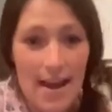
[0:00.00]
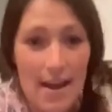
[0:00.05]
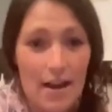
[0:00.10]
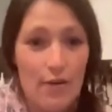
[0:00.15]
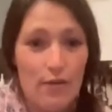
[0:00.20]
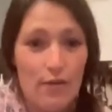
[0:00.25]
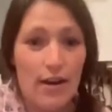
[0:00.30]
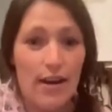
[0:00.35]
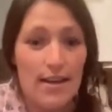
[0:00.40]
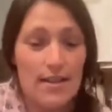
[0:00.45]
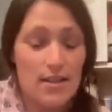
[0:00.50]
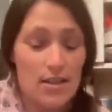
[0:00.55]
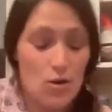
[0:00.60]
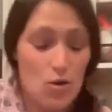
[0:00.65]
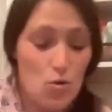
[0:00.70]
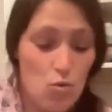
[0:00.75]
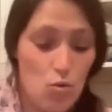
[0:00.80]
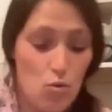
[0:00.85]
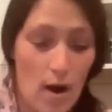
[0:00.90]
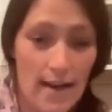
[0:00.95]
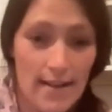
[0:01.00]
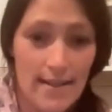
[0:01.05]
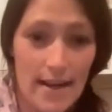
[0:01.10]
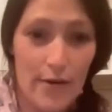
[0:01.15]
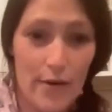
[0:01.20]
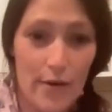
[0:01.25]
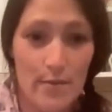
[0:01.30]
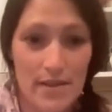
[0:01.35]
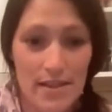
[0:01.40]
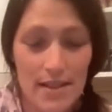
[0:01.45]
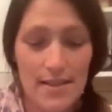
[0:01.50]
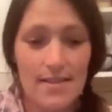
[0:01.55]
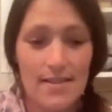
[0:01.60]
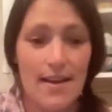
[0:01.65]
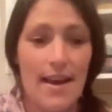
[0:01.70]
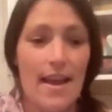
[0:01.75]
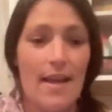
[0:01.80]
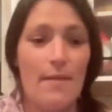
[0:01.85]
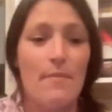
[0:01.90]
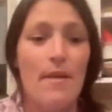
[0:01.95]
and I realized quite how obsessed I
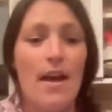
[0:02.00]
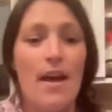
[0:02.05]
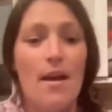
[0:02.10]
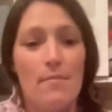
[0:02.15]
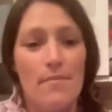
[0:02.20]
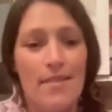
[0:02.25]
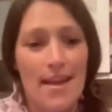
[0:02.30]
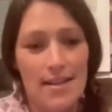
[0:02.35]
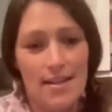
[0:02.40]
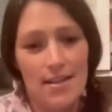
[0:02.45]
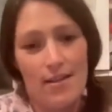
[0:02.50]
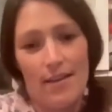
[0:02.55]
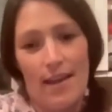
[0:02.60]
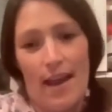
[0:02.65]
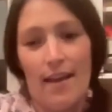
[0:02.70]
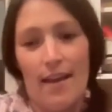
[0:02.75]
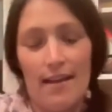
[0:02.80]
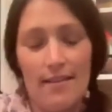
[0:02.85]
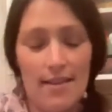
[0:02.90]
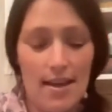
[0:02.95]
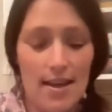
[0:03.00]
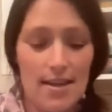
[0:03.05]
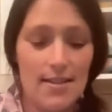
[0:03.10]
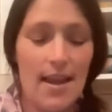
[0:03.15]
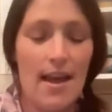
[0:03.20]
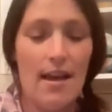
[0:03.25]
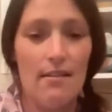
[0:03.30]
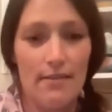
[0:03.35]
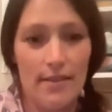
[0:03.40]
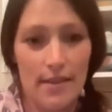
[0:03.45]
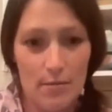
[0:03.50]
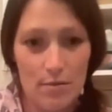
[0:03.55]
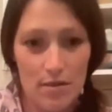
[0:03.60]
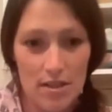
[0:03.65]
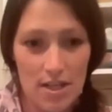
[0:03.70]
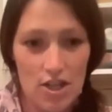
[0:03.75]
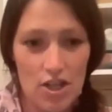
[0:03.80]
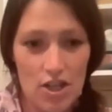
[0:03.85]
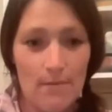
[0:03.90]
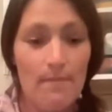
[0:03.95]
am. But that's okay. I think it's a healthy
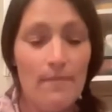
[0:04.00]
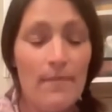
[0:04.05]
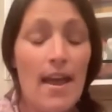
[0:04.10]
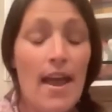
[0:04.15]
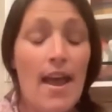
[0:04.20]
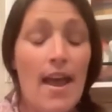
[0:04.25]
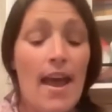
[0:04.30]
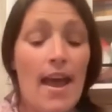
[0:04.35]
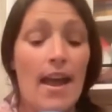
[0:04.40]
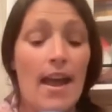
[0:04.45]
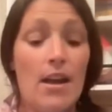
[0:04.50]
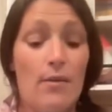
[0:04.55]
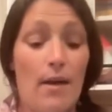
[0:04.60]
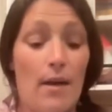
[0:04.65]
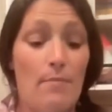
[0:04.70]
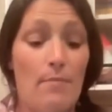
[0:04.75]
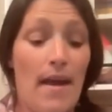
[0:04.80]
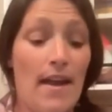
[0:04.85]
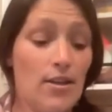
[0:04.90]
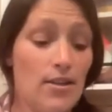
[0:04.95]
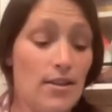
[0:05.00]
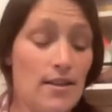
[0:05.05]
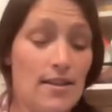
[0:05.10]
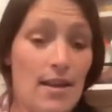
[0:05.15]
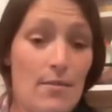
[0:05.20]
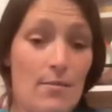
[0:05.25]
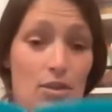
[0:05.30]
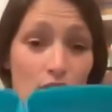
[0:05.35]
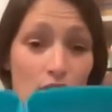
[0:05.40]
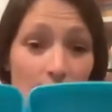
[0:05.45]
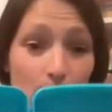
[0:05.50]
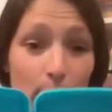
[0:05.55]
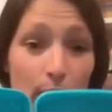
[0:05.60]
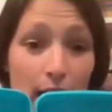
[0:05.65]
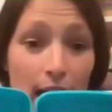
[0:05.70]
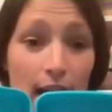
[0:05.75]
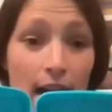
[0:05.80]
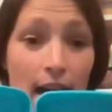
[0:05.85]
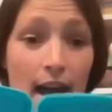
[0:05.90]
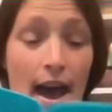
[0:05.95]
obsession. Anyway, back to the sandwich
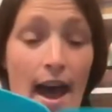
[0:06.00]
keeper.